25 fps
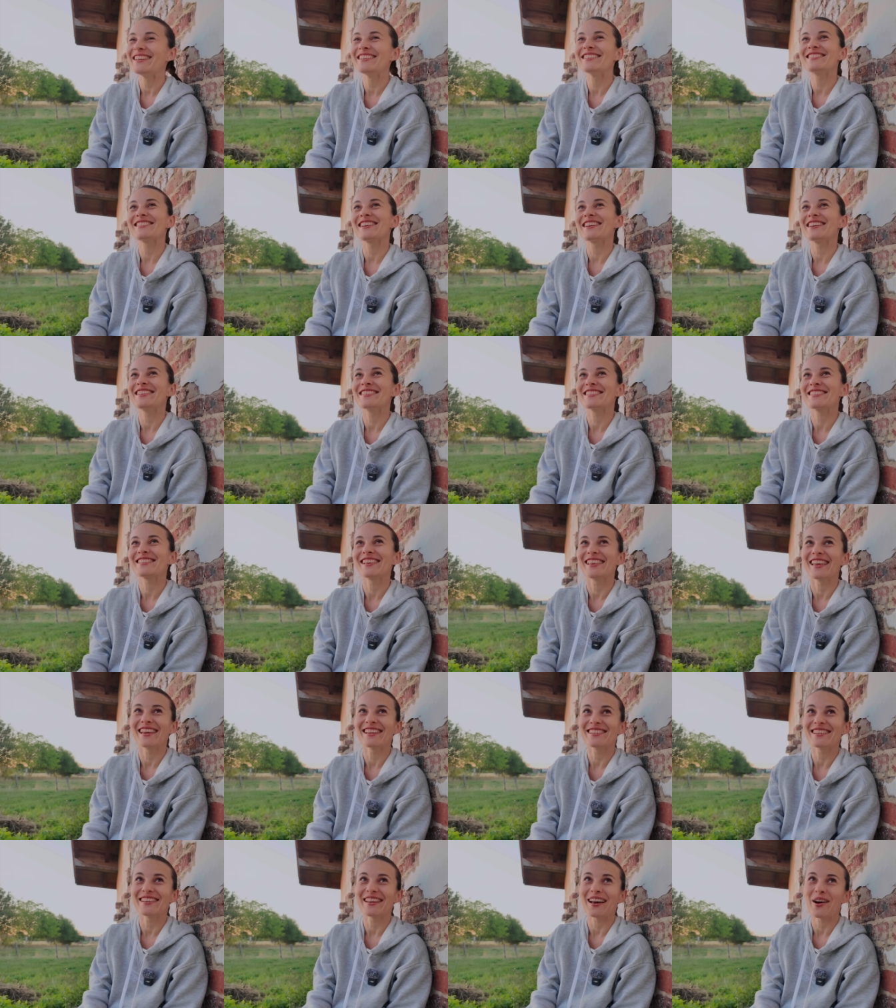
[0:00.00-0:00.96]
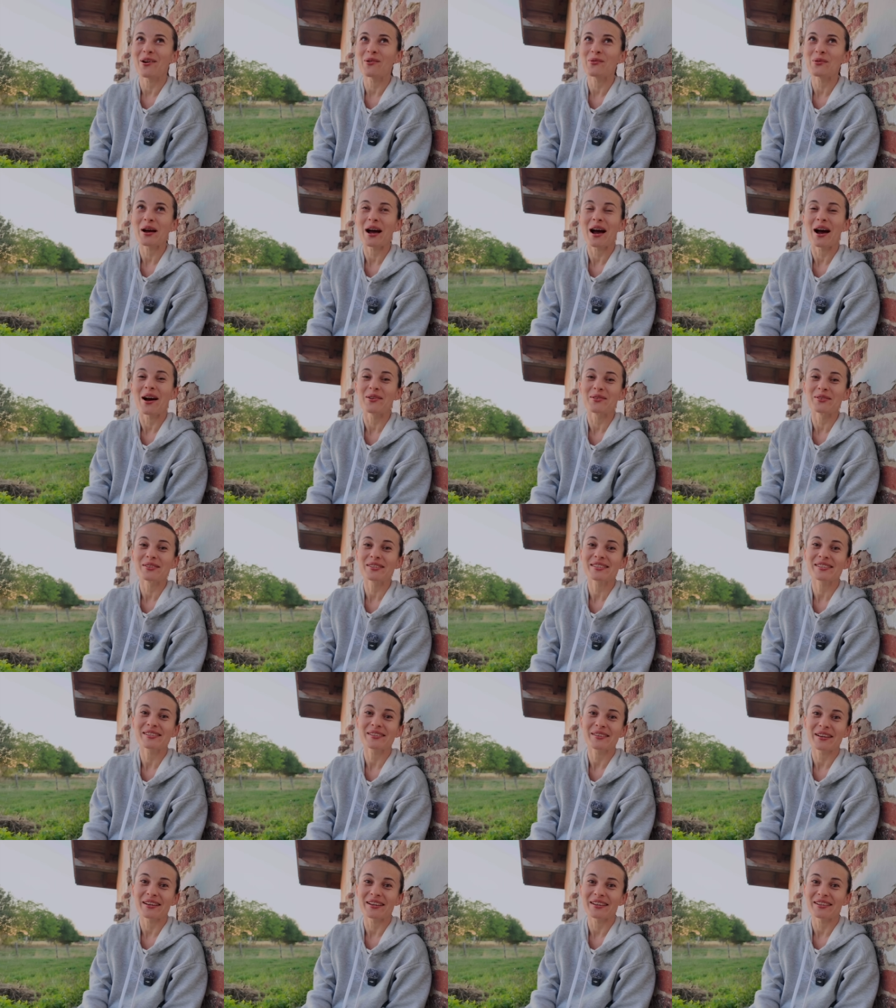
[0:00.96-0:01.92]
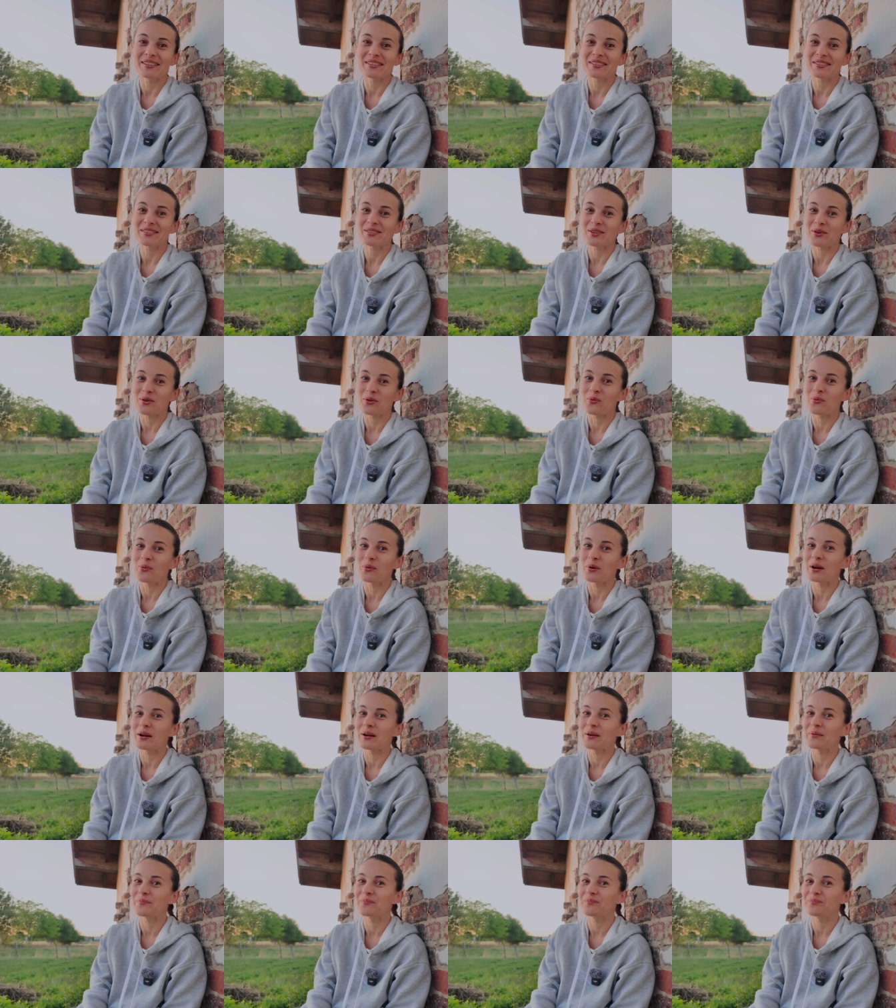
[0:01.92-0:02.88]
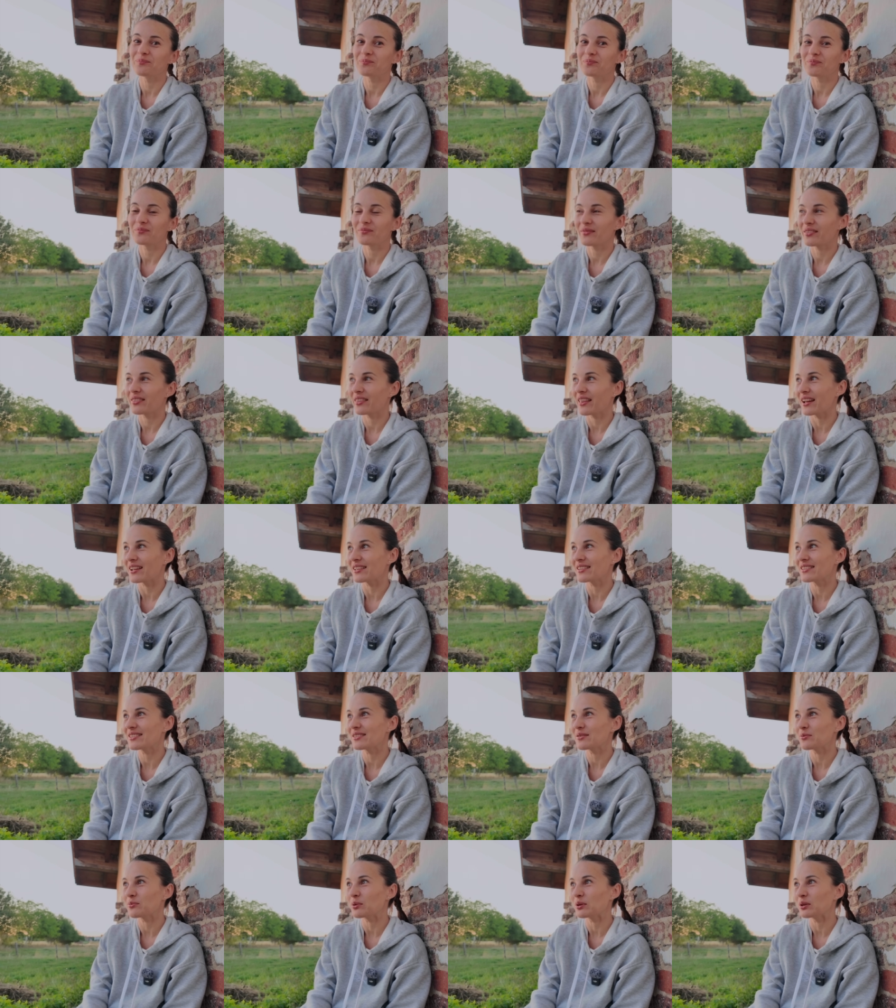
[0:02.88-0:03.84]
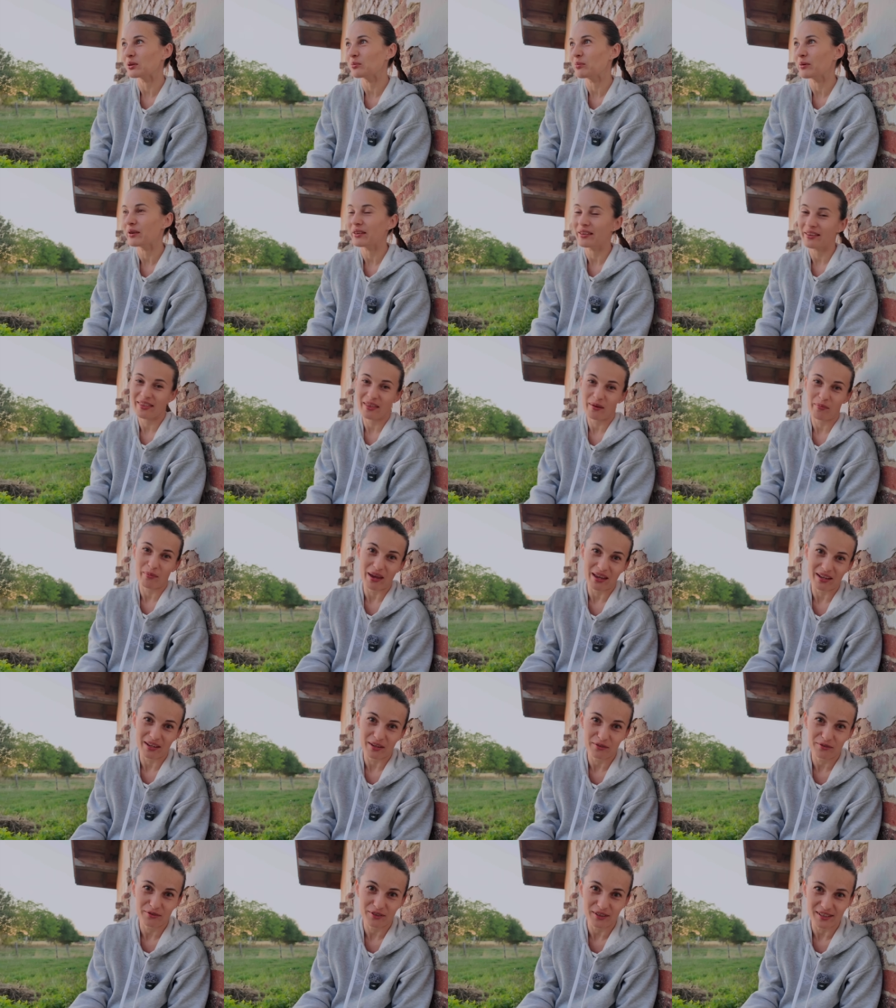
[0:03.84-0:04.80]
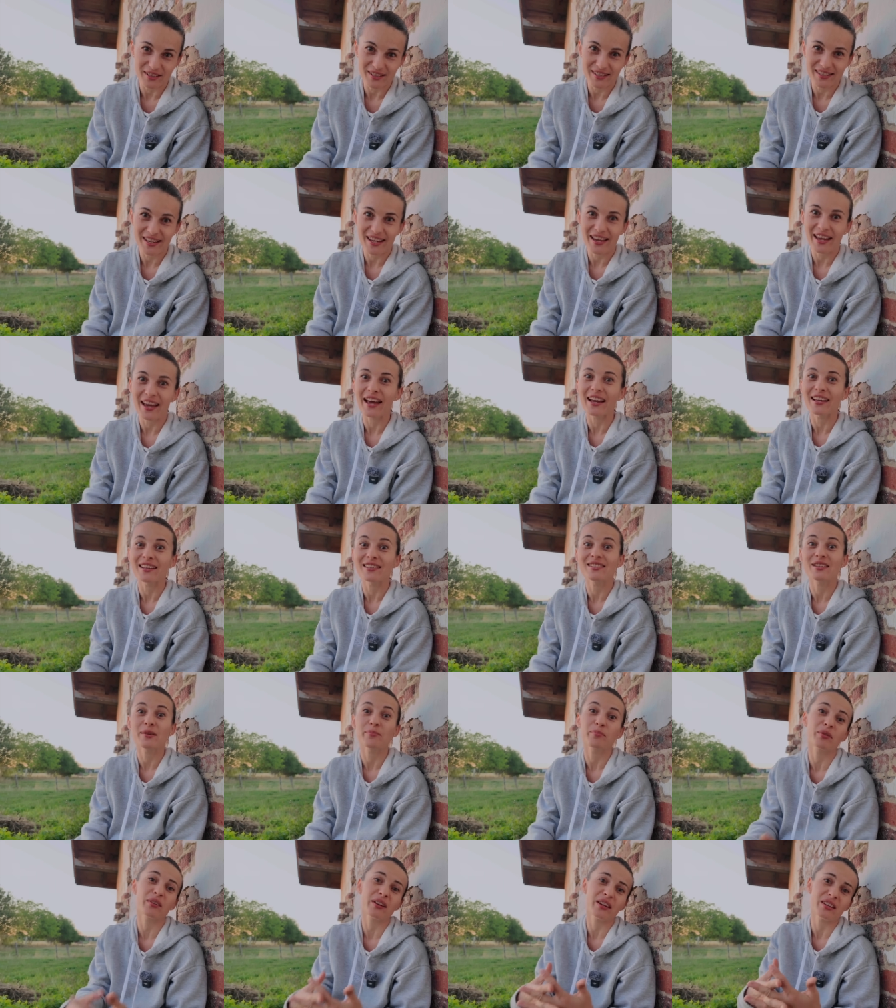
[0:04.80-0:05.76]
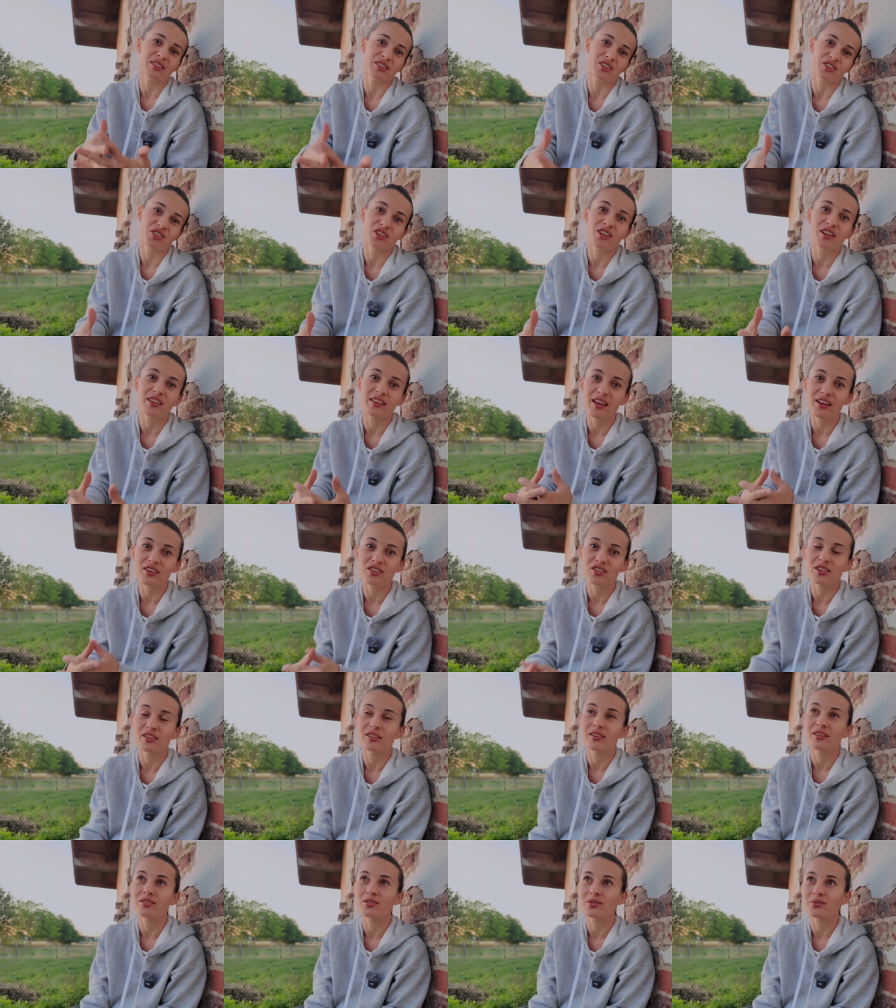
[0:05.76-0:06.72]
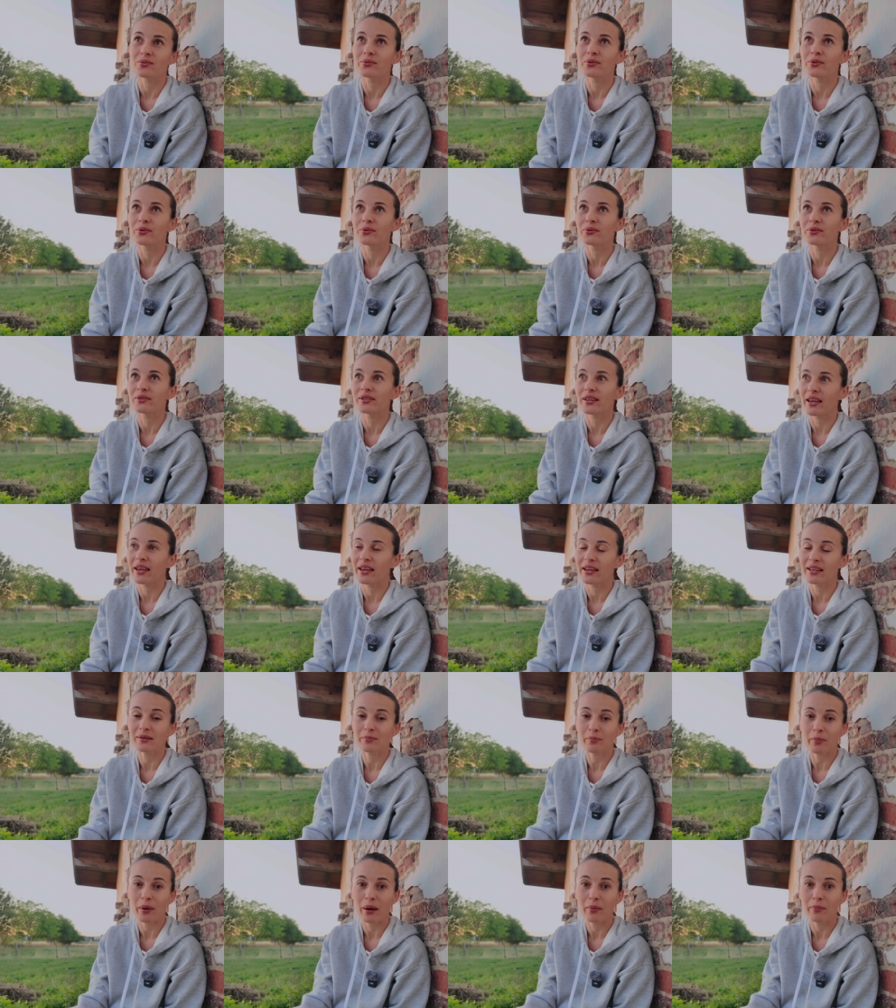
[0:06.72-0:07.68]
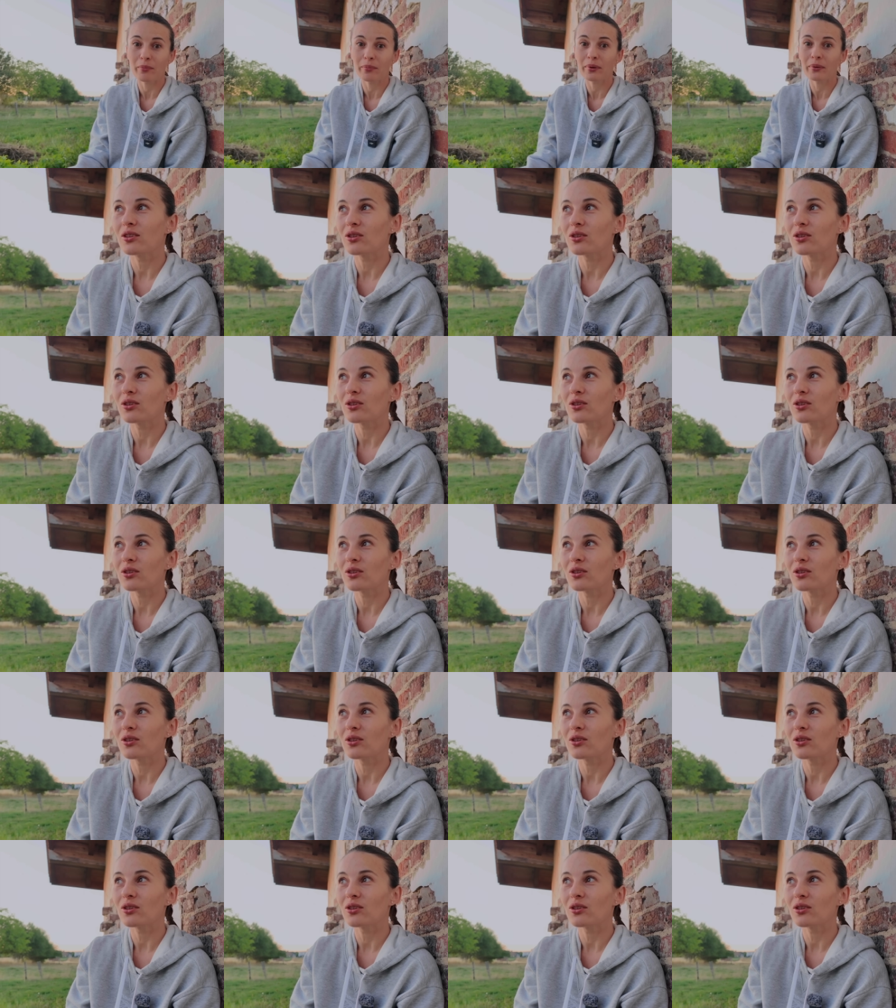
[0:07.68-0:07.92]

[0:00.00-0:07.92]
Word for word: into insulating our house, uh, so um, that will be the benefit and the precondition actually to use a heat pump.